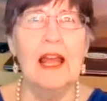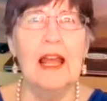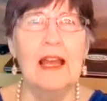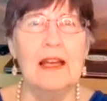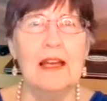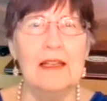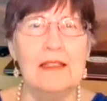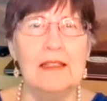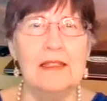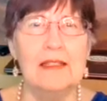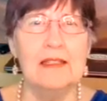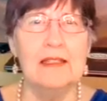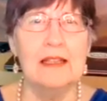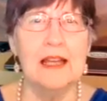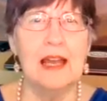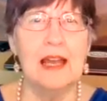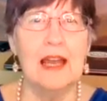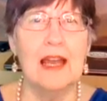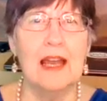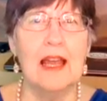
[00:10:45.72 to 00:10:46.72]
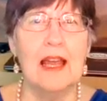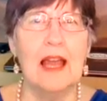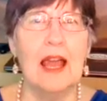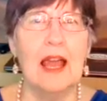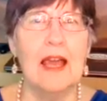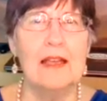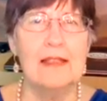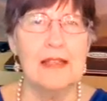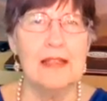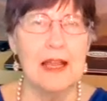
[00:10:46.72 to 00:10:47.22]
And
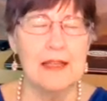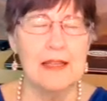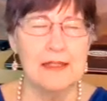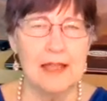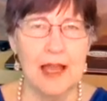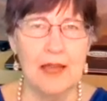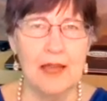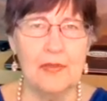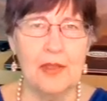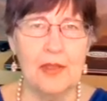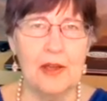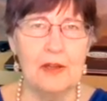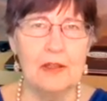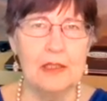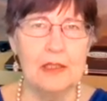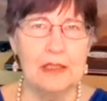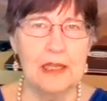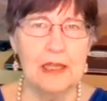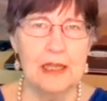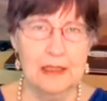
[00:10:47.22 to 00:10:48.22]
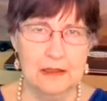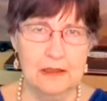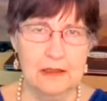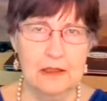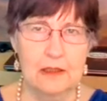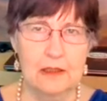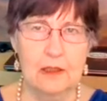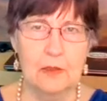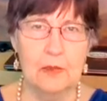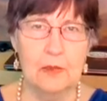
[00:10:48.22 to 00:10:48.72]
as I sat there and
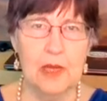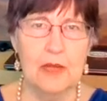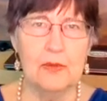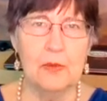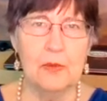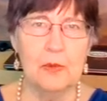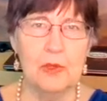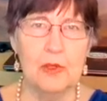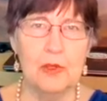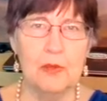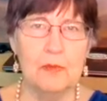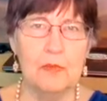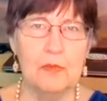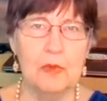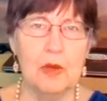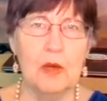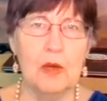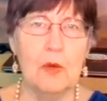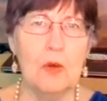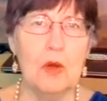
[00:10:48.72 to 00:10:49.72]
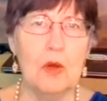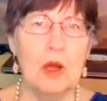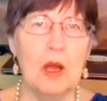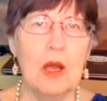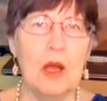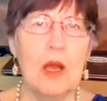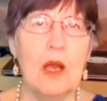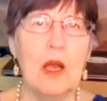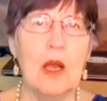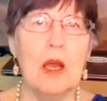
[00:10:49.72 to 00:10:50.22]
looked around the room,
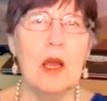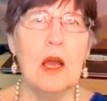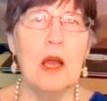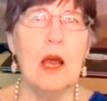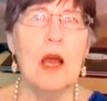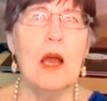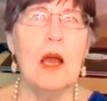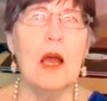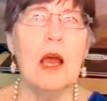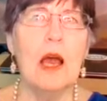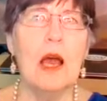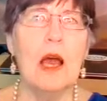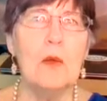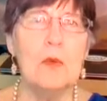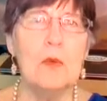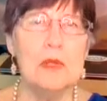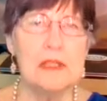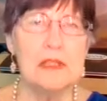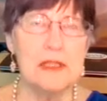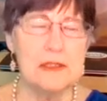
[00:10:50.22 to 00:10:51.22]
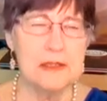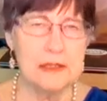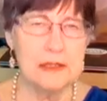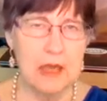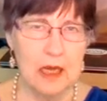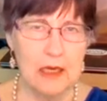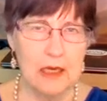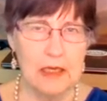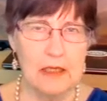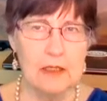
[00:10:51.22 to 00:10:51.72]
I was
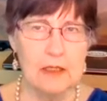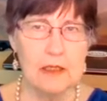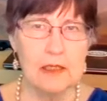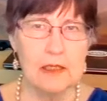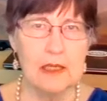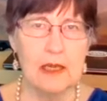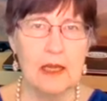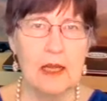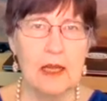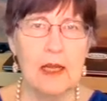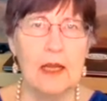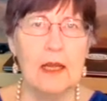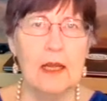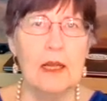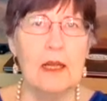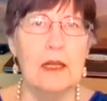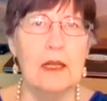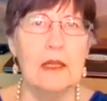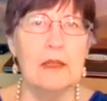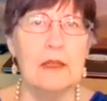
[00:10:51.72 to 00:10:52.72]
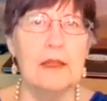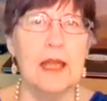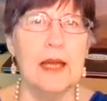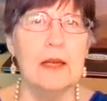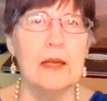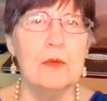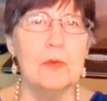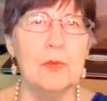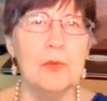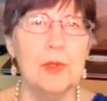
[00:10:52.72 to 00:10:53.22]
astonished.
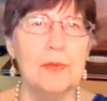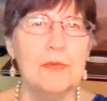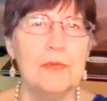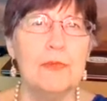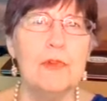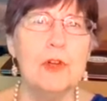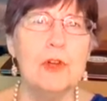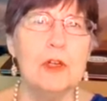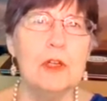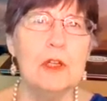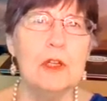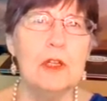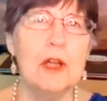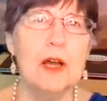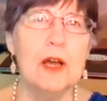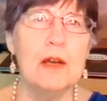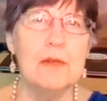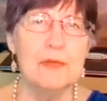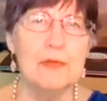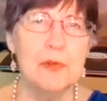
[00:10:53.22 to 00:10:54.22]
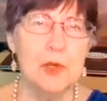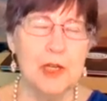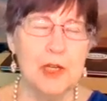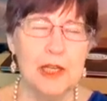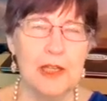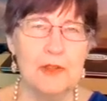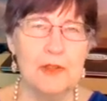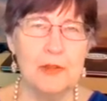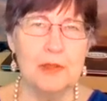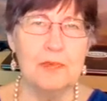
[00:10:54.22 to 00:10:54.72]
That room full of
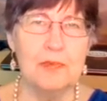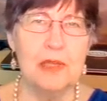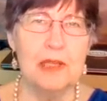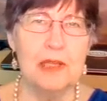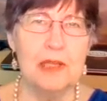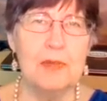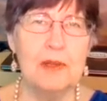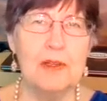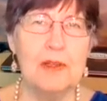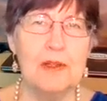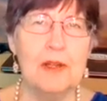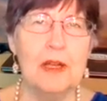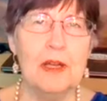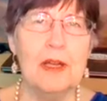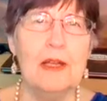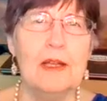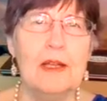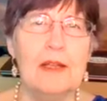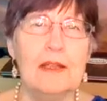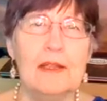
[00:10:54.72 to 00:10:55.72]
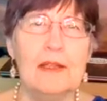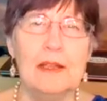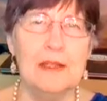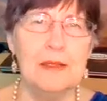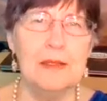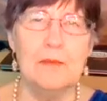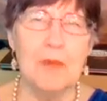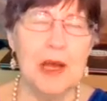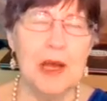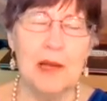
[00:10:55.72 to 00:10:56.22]
400 people,
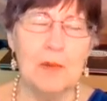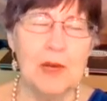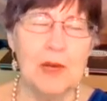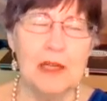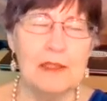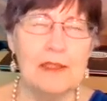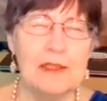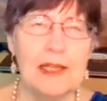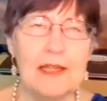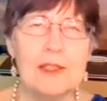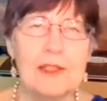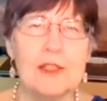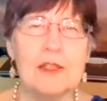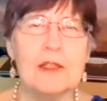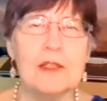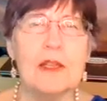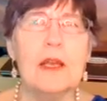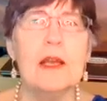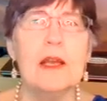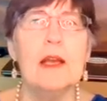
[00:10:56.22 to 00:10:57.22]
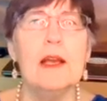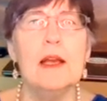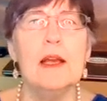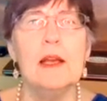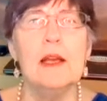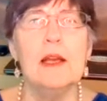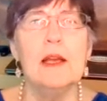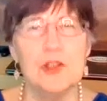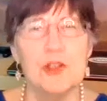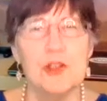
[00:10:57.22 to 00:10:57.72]
in my recollection,
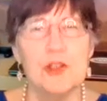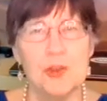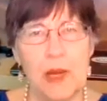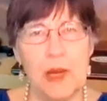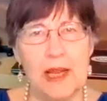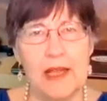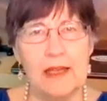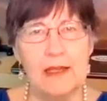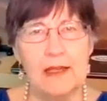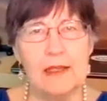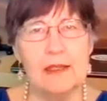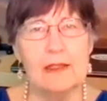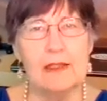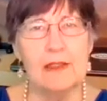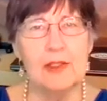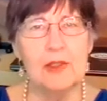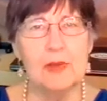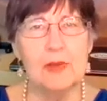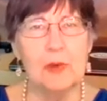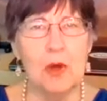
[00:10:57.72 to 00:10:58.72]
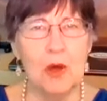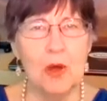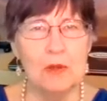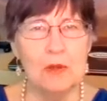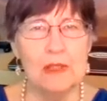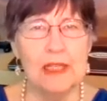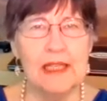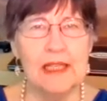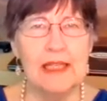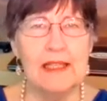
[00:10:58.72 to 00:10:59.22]
shrank to
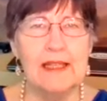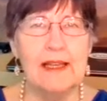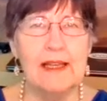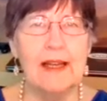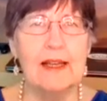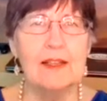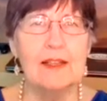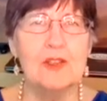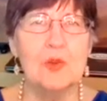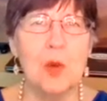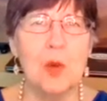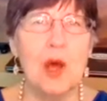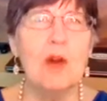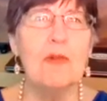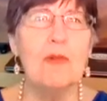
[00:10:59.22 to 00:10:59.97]
only 12